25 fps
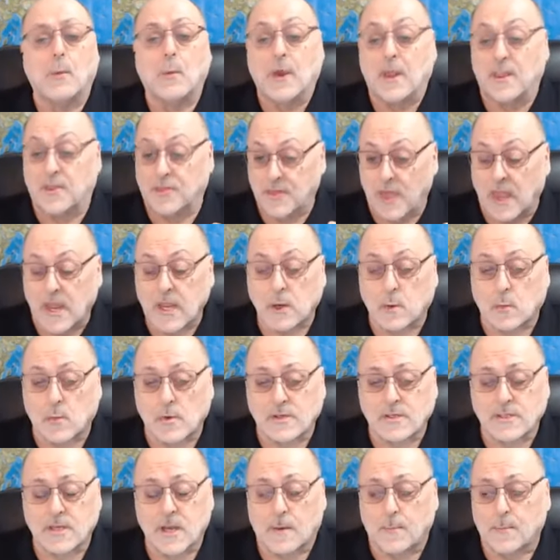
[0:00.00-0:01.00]
we think we're
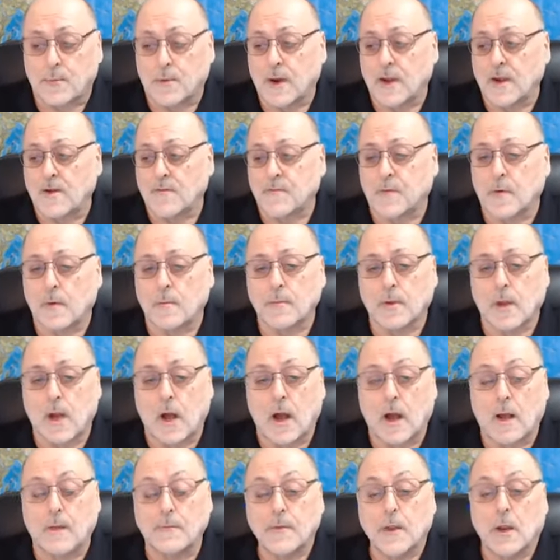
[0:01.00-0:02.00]
separated from
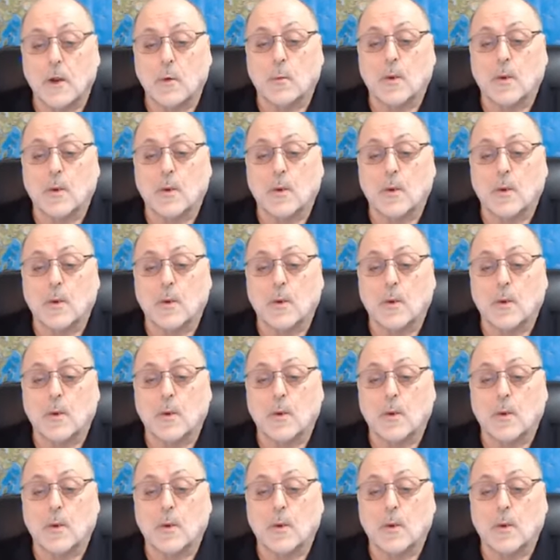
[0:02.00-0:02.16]
God.